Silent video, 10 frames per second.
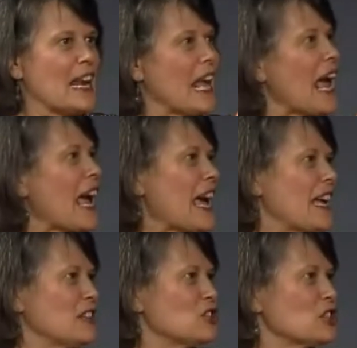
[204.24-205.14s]

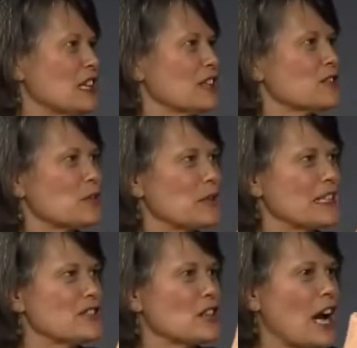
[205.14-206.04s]
edge, so
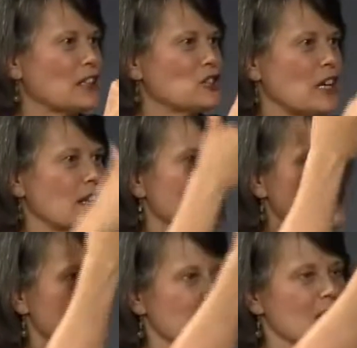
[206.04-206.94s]
it's not
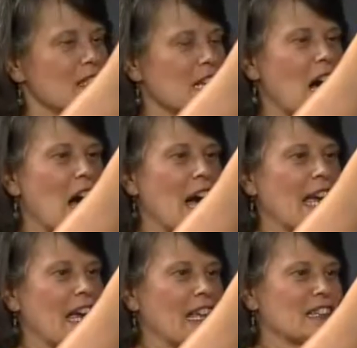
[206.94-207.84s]
just
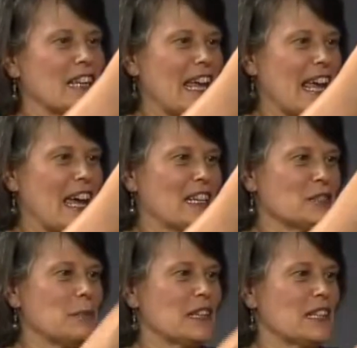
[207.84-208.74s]
sky and
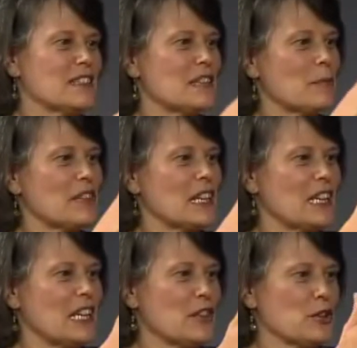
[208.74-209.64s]
land, but that
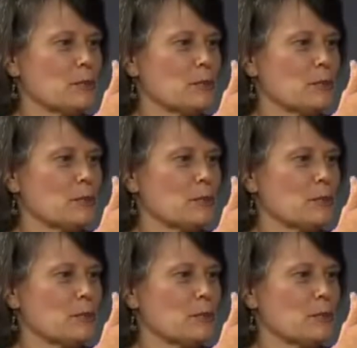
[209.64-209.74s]
something either